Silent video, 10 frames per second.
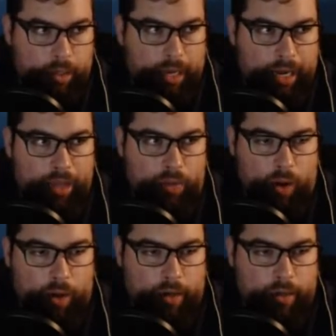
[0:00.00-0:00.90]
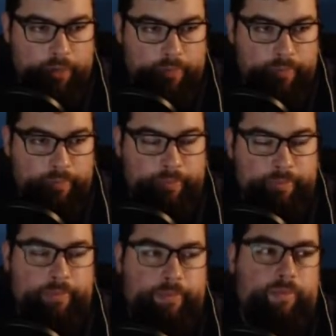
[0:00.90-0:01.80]
Get in the water.
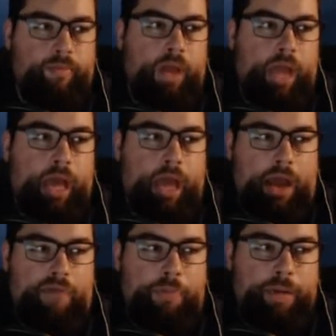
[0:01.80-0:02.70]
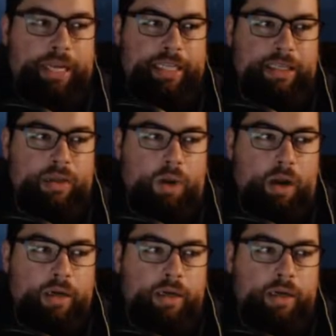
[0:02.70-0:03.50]
Everybody gets in the water.